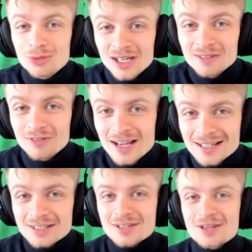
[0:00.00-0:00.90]

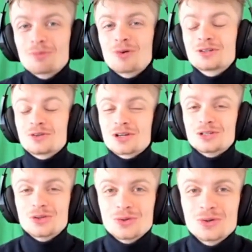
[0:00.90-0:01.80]
reinvent what you
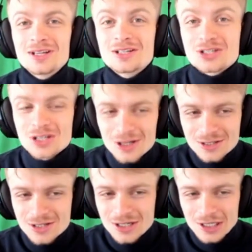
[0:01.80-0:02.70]
can do in
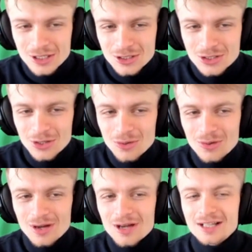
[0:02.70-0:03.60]
slots.
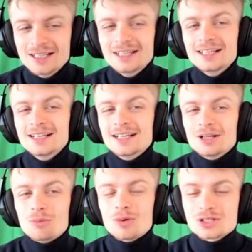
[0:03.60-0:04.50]
So
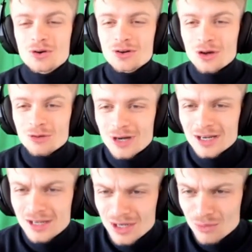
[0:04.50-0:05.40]
what's going on
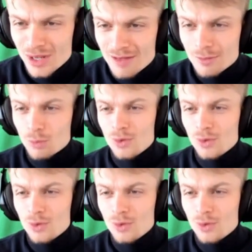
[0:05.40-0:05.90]
right here, we have a